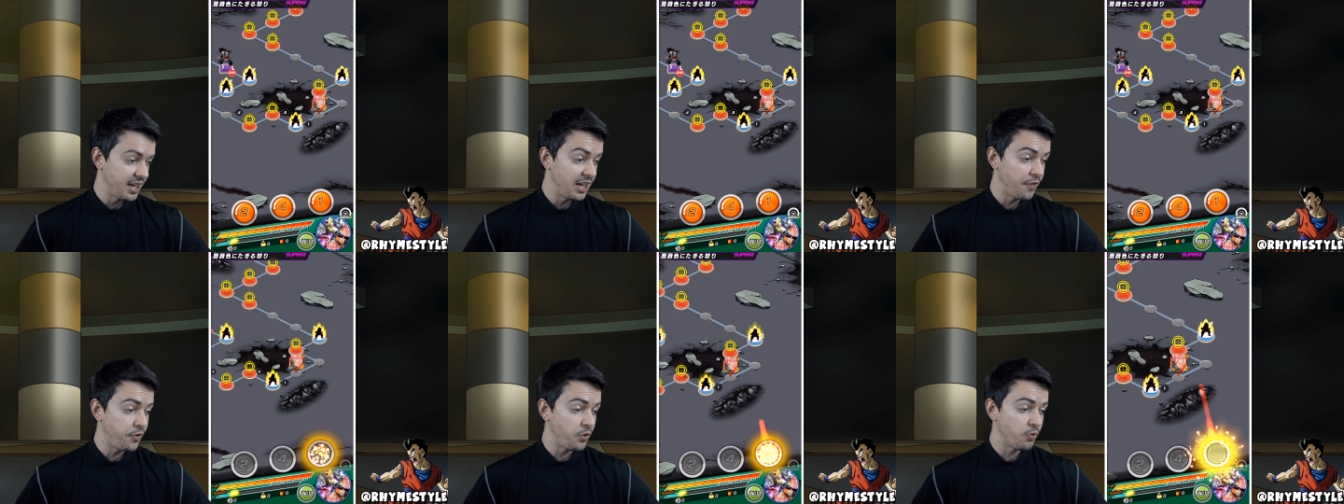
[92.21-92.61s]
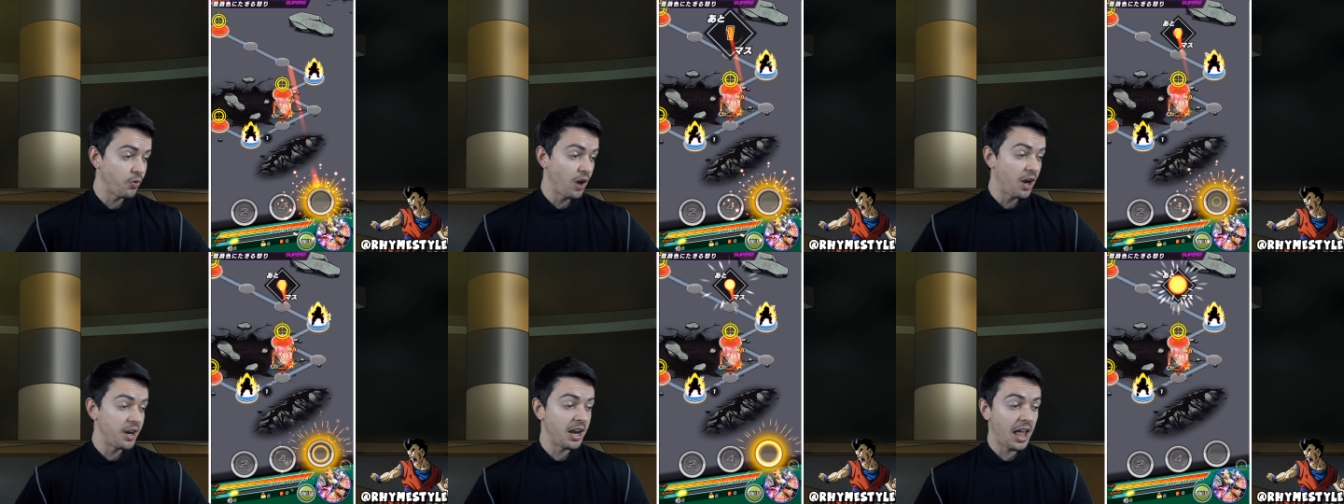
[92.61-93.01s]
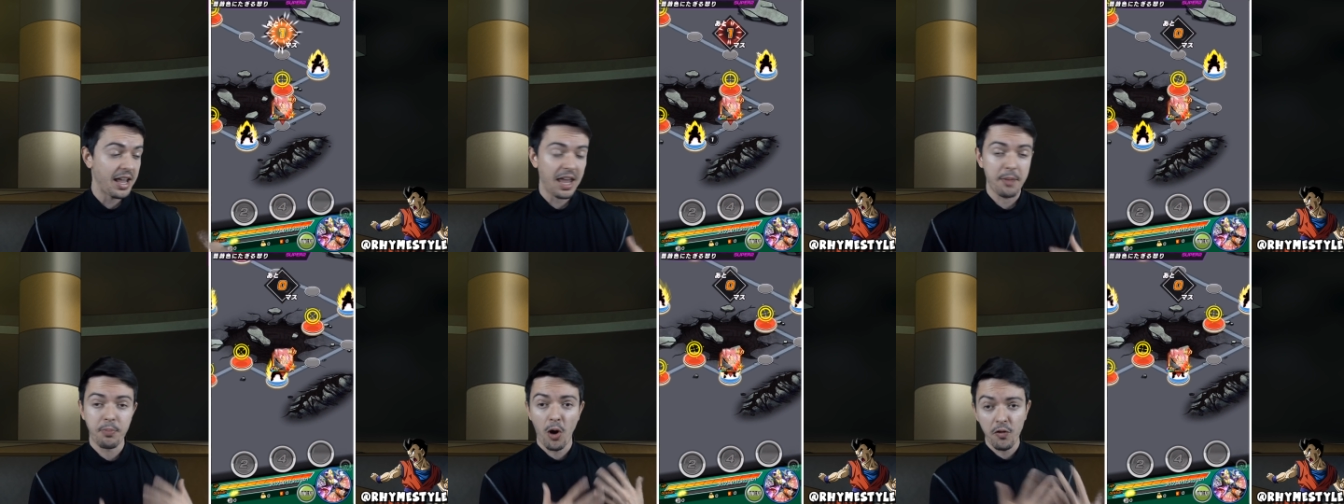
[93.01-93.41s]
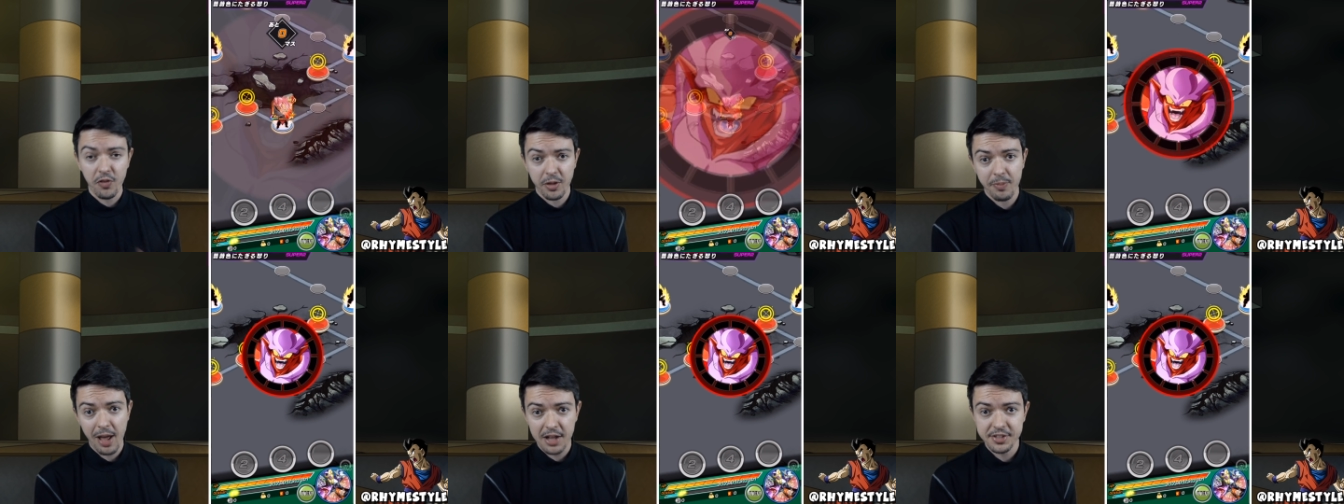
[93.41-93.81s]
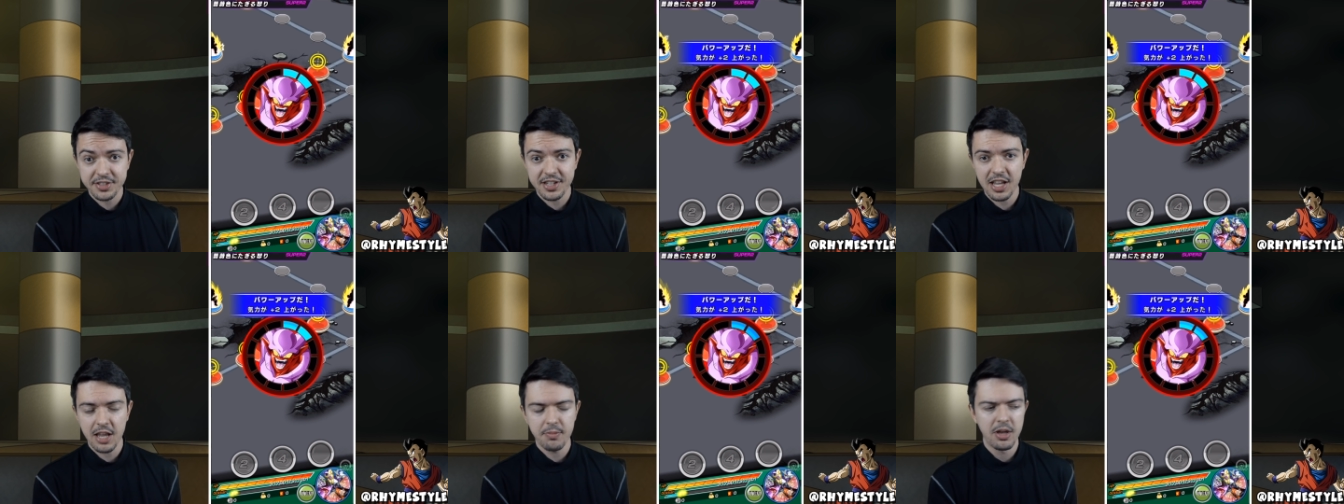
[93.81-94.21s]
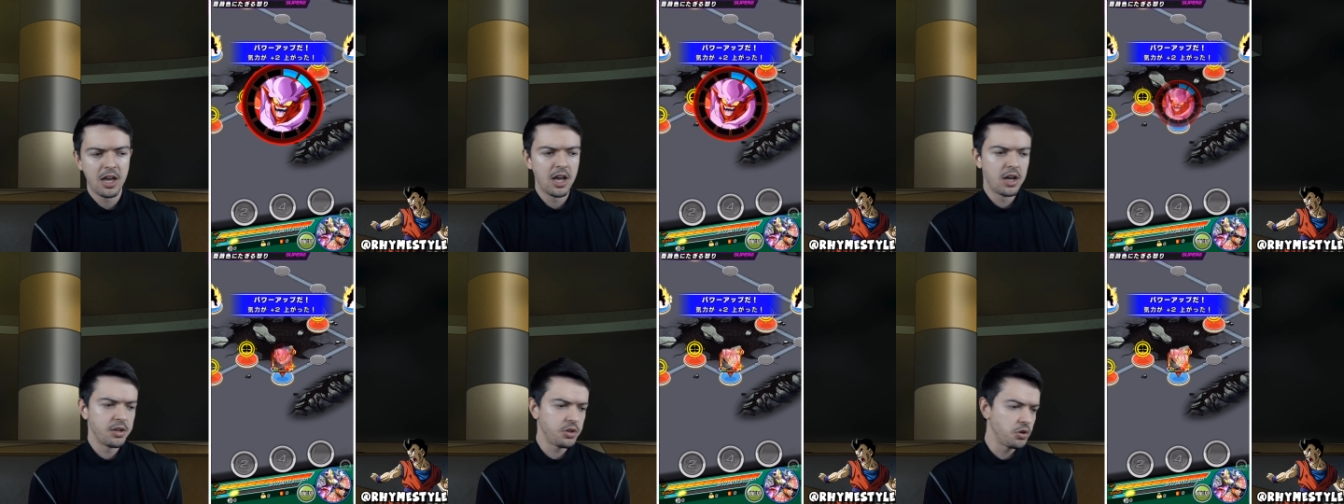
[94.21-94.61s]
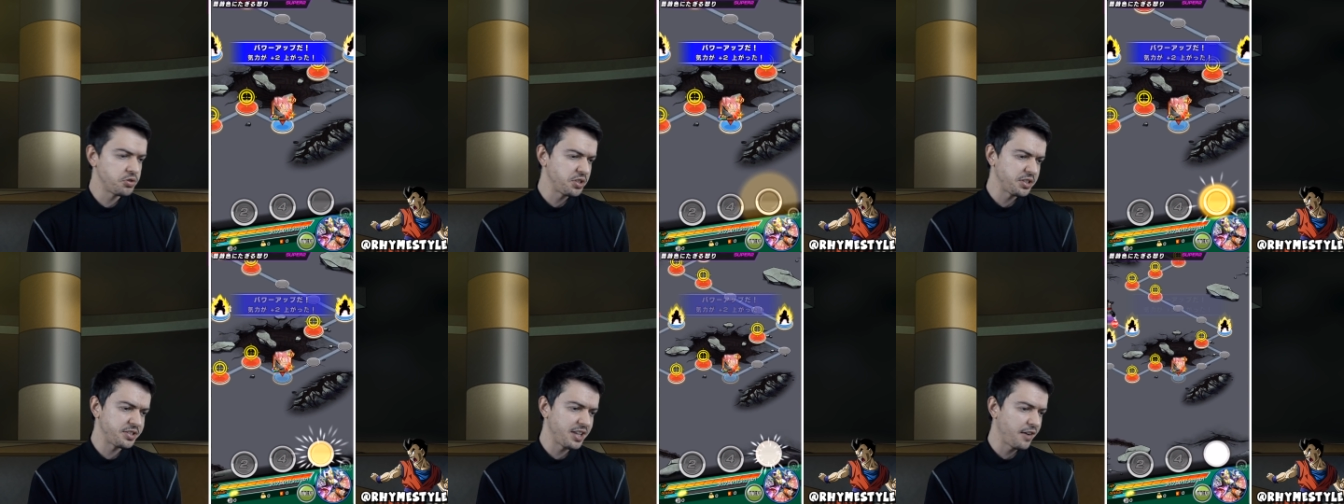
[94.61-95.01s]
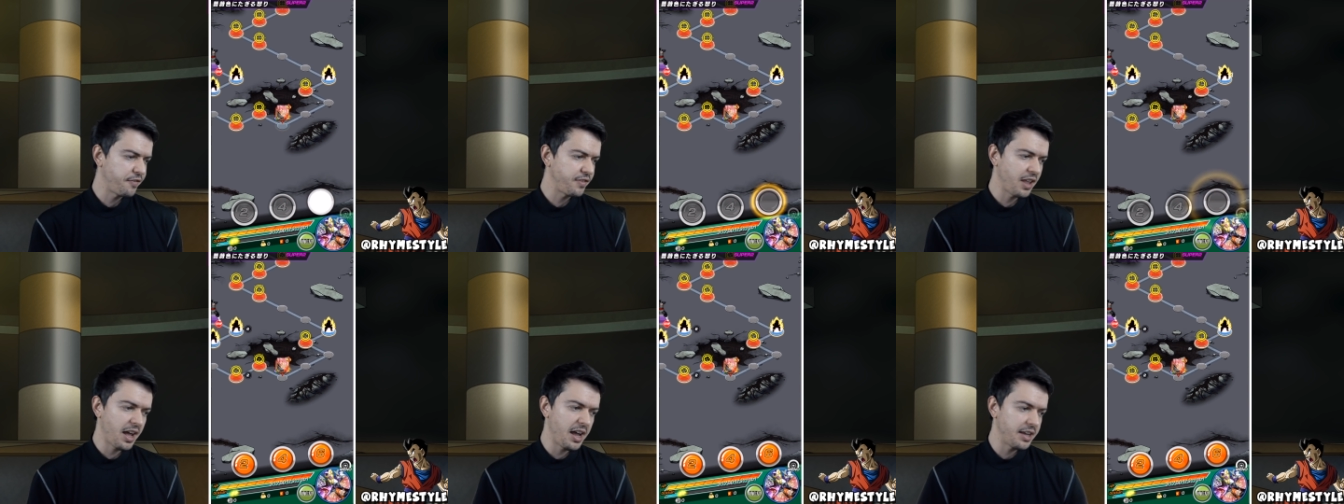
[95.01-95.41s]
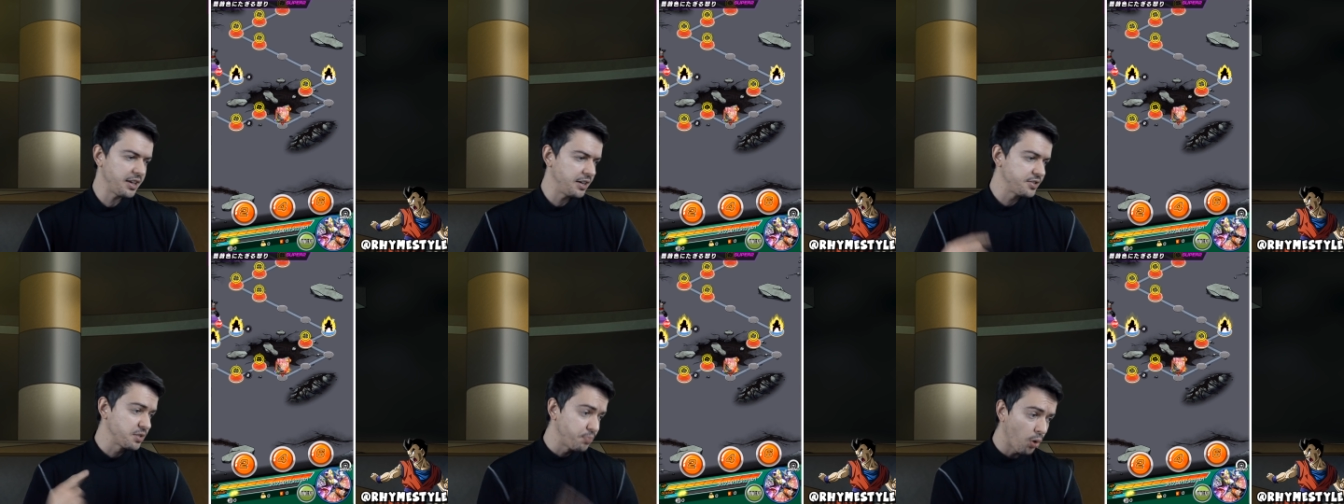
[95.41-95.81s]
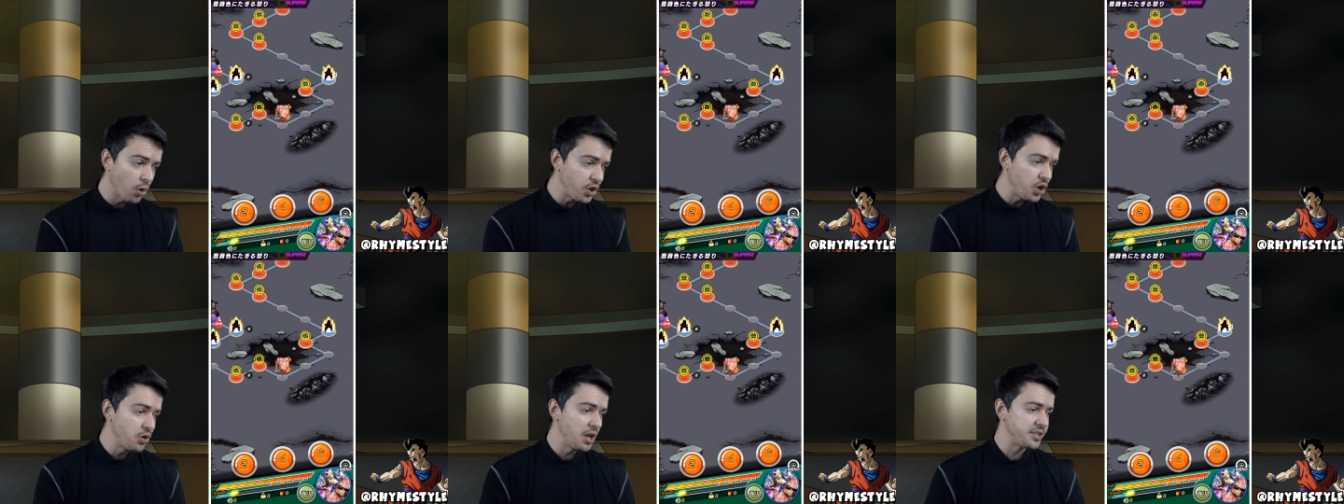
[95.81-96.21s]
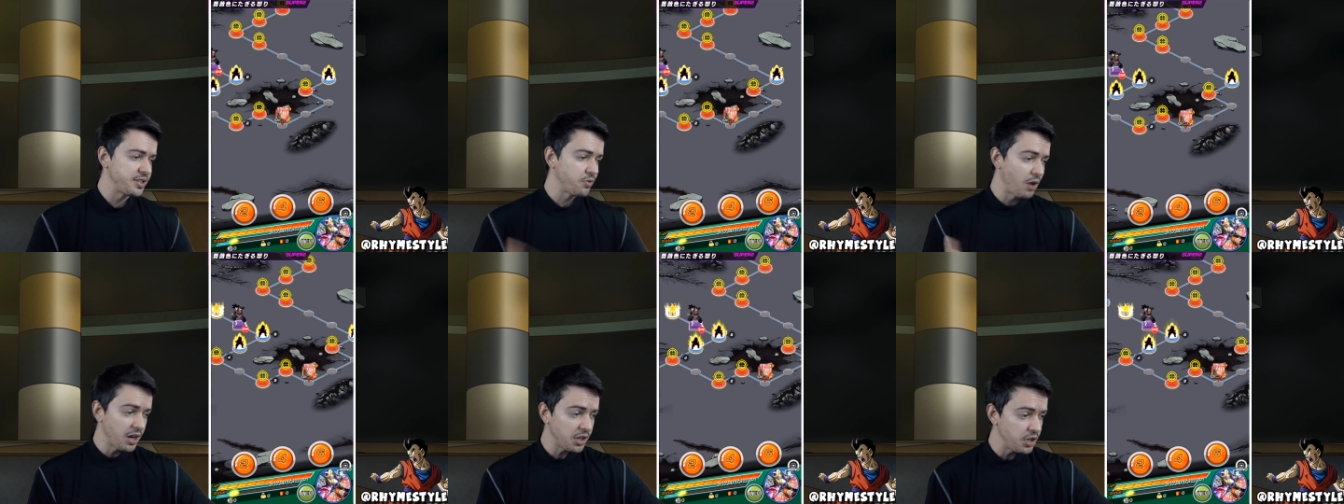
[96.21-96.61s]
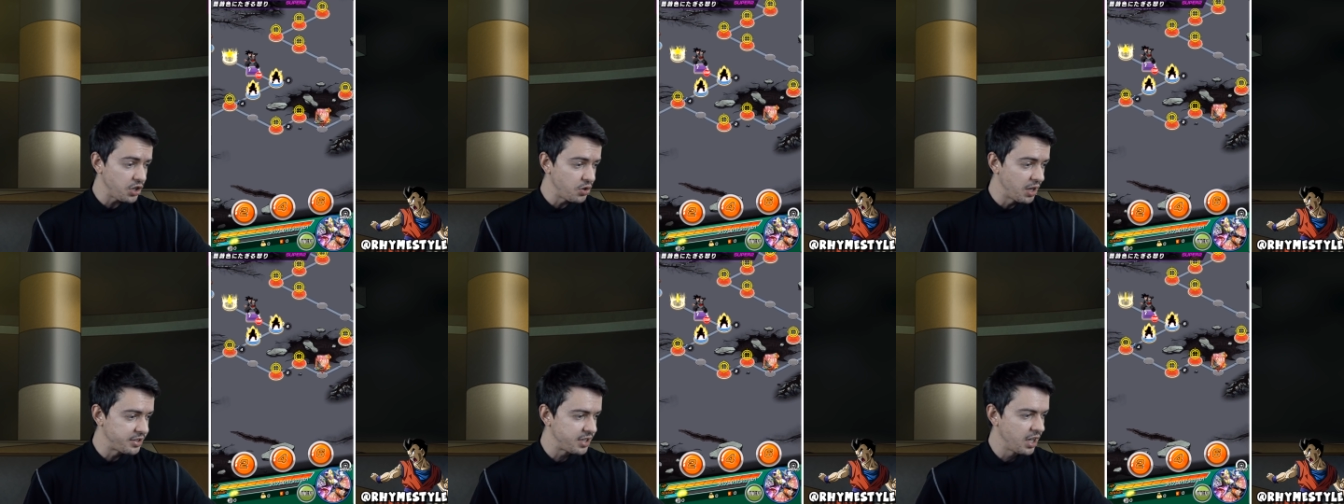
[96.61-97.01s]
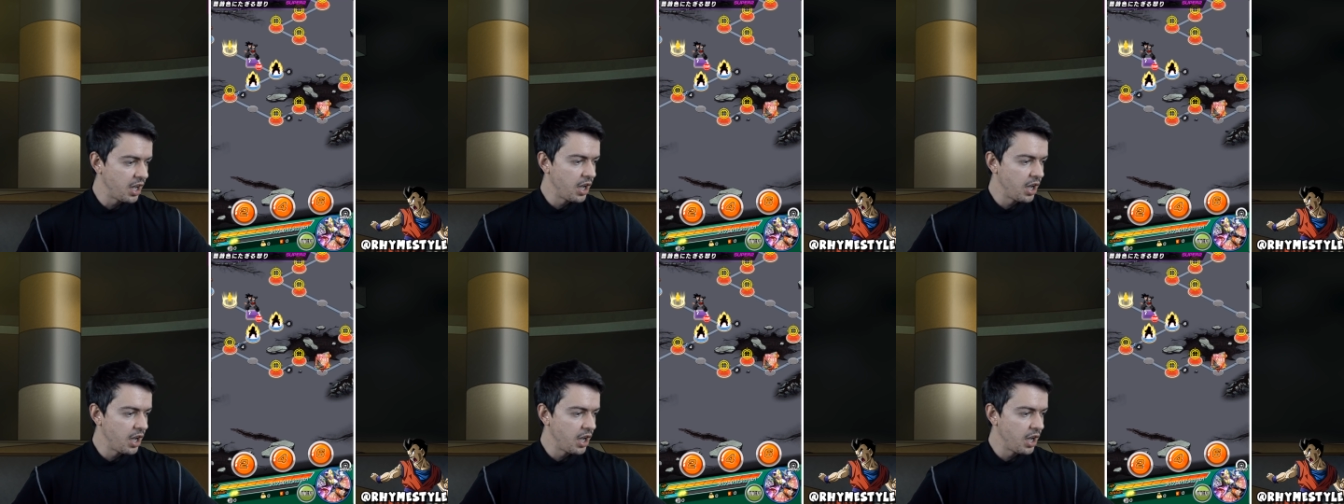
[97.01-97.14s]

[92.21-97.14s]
And if you run it like a perfect balance team using stuff like uh, support units and regular units,